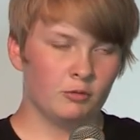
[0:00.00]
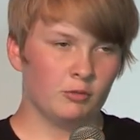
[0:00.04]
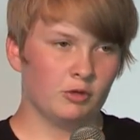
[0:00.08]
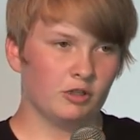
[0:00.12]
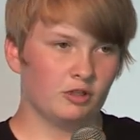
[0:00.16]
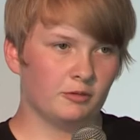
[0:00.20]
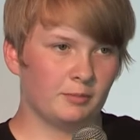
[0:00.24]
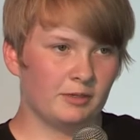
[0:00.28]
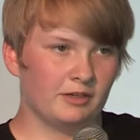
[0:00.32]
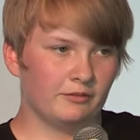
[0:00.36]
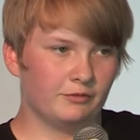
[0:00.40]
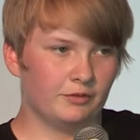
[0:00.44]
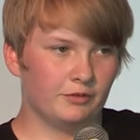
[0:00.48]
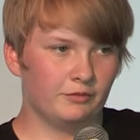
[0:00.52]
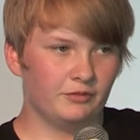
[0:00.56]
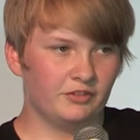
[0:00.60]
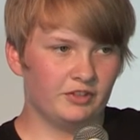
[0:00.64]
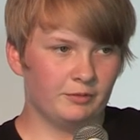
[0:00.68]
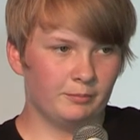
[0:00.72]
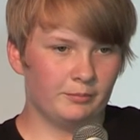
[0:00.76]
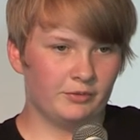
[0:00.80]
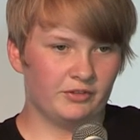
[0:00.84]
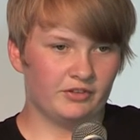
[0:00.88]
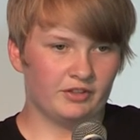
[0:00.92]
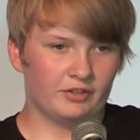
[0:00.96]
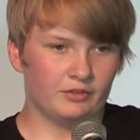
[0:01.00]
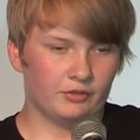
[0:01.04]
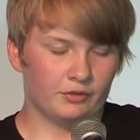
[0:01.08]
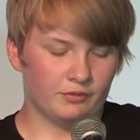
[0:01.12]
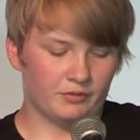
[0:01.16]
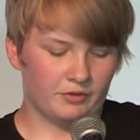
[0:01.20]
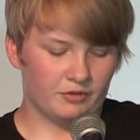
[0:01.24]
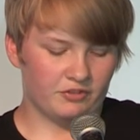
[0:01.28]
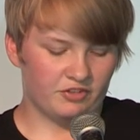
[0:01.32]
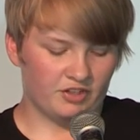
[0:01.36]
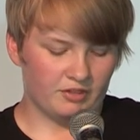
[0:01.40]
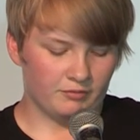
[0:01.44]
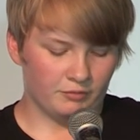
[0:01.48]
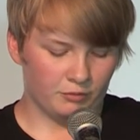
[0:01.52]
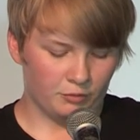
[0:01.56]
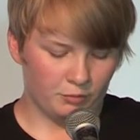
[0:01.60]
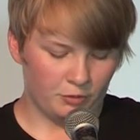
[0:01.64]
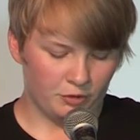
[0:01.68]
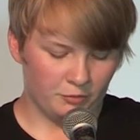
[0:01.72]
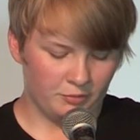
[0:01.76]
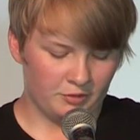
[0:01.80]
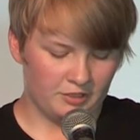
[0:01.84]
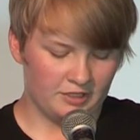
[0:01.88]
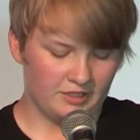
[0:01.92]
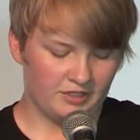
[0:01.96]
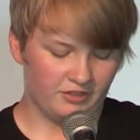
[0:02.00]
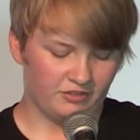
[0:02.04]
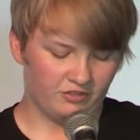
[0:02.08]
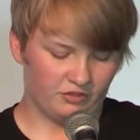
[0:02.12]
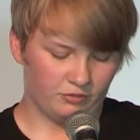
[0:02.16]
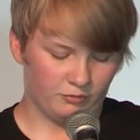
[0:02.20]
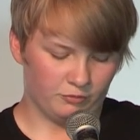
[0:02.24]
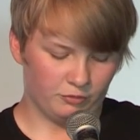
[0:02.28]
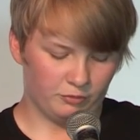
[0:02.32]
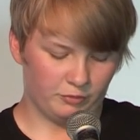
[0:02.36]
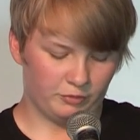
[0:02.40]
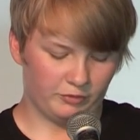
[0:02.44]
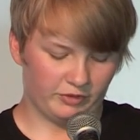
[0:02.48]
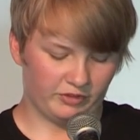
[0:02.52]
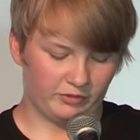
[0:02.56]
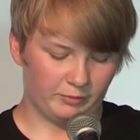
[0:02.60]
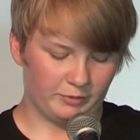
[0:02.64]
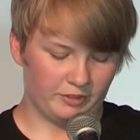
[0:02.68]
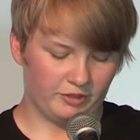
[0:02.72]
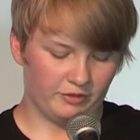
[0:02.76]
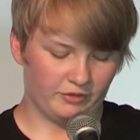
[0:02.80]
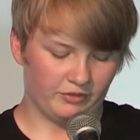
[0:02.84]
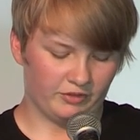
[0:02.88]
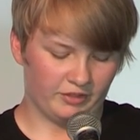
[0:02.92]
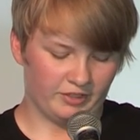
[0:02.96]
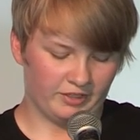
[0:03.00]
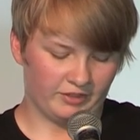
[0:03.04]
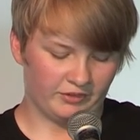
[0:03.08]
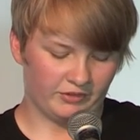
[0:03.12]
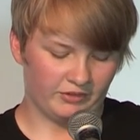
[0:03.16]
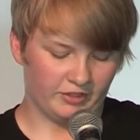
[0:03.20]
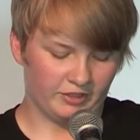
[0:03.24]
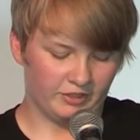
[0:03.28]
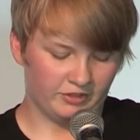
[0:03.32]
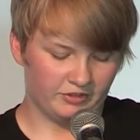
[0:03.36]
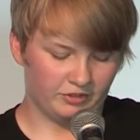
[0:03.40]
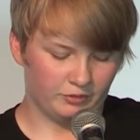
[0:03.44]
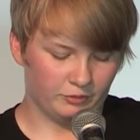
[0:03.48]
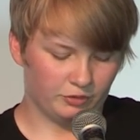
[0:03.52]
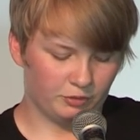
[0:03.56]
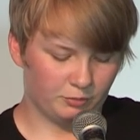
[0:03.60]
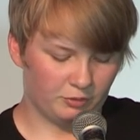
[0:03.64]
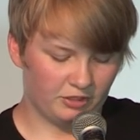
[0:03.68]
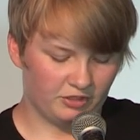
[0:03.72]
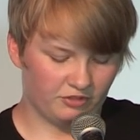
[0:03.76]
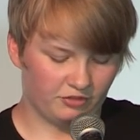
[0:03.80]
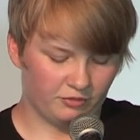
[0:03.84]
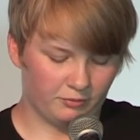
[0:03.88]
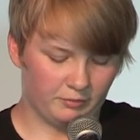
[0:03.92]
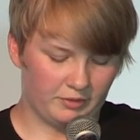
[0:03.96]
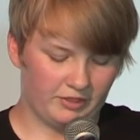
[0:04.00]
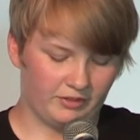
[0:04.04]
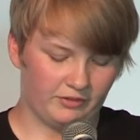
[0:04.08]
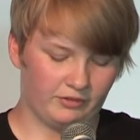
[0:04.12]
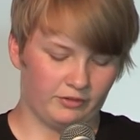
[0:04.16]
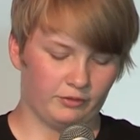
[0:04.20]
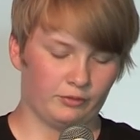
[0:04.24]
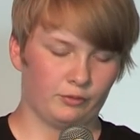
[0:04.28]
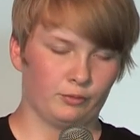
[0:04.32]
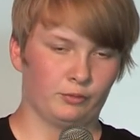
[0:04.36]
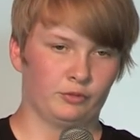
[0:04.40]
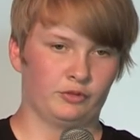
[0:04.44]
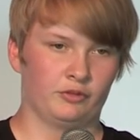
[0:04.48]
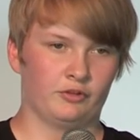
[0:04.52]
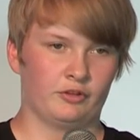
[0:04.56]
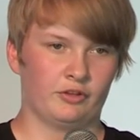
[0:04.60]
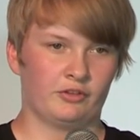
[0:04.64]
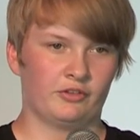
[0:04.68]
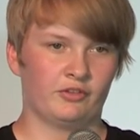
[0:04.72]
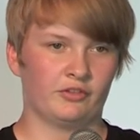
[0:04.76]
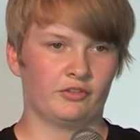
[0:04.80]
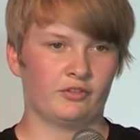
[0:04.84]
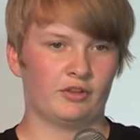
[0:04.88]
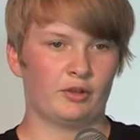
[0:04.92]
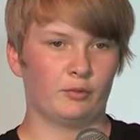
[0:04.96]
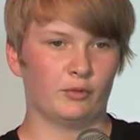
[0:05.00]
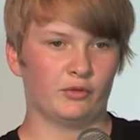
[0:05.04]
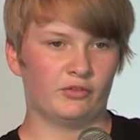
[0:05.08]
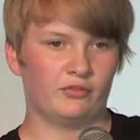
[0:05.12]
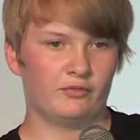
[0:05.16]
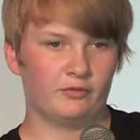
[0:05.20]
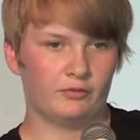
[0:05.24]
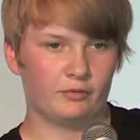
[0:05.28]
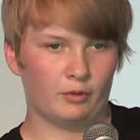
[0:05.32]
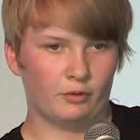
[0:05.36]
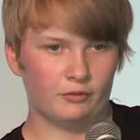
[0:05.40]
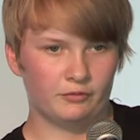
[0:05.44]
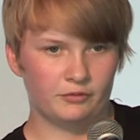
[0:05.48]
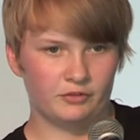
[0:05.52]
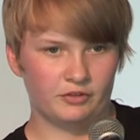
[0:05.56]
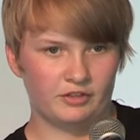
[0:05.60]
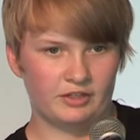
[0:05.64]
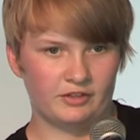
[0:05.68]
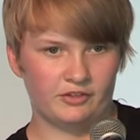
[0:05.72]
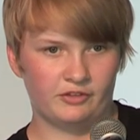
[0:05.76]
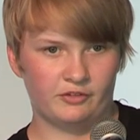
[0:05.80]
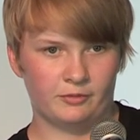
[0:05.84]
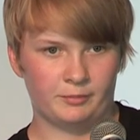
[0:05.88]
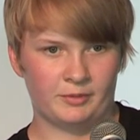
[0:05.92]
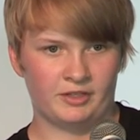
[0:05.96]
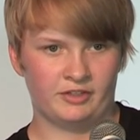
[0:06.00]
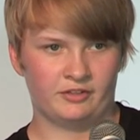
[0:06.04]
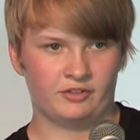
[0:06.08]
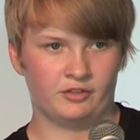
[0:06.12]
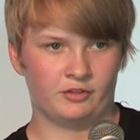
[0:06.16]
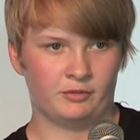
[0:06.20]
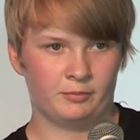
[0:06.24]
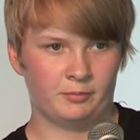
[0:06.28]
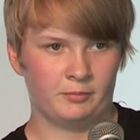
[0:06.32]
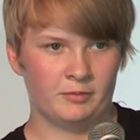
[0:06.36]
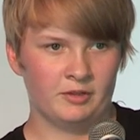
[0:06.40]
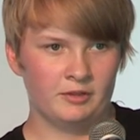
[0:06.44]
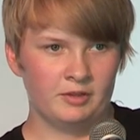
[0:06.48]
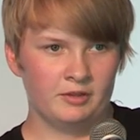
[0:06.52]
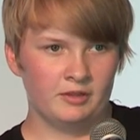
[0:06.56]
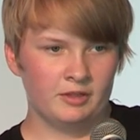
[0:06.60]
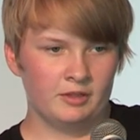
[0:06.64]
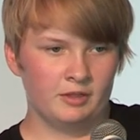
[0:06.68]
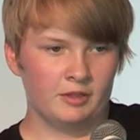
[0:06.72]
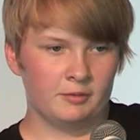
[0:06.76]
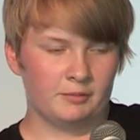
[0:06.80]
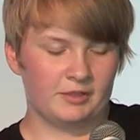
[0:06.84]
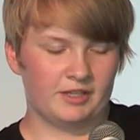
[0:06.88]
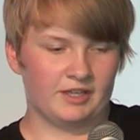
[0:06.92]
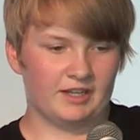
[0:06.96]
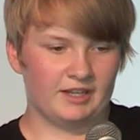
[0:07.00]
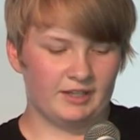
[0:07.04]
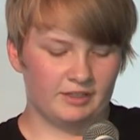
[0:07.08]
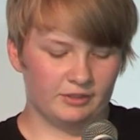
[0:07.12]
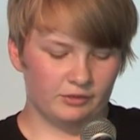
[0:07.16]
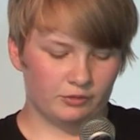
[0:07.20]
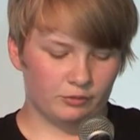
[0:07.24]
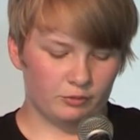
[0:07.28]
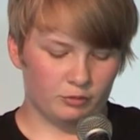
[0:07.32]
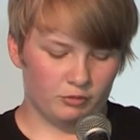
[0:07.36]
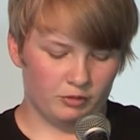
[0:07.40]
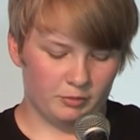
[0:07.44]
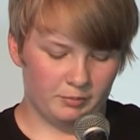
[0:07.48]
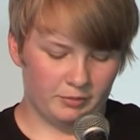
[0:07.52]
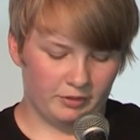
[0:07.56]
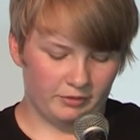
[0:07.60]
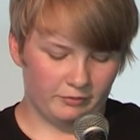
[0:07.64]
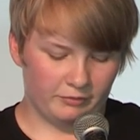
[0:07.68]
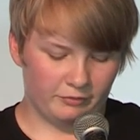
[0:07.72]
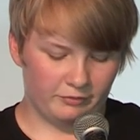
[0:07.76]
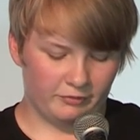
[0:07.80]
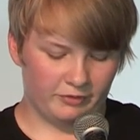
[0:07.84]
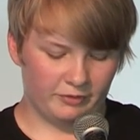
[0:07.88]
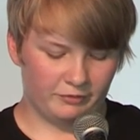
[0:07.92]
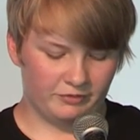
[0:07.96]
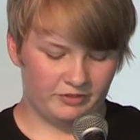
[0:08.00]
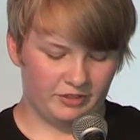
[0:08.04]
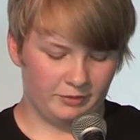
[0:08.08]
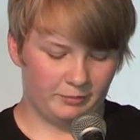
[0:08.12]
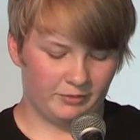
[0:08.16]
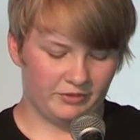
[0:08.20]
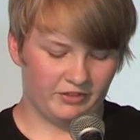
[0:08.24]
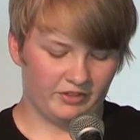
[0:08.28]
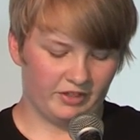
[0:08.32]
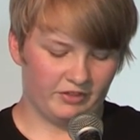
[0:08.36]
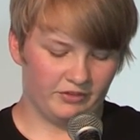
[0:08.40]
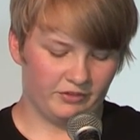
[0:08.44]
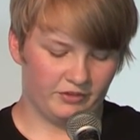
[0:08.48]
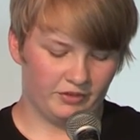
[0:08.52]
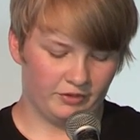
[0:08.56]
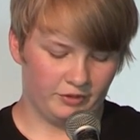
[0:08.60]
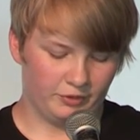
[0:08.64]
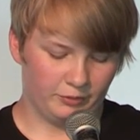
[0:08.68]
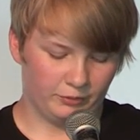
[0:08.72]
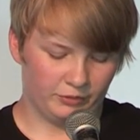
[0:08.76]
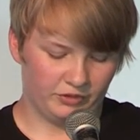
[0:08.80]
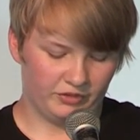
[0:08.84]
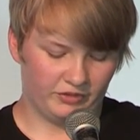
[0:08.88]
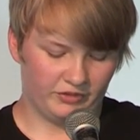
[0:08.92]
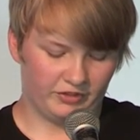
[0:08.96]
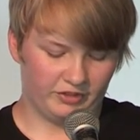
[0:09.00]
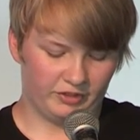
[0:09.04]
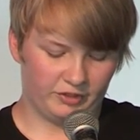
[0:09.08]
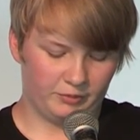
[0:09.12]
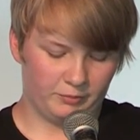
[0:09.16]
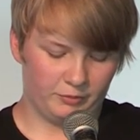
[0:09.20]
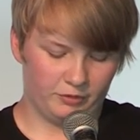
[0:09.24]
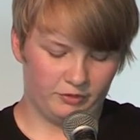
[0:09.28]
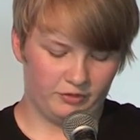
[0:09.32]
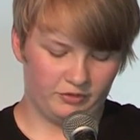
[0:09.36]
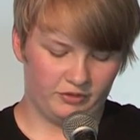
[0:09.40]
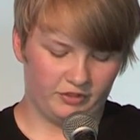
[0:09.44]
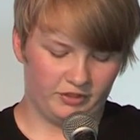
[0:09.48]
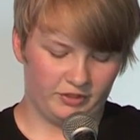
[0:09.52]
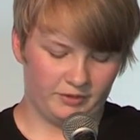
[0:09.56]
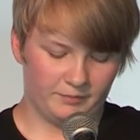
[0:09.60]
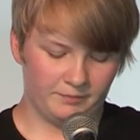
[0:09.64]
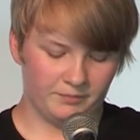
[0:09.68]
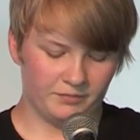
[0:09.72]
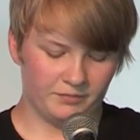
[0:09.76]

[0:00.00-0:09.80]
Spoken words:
While about 15% of the general population will experience an anxiety or depression-based disorder, this is often estimated to be at or above 50% in the autistic community.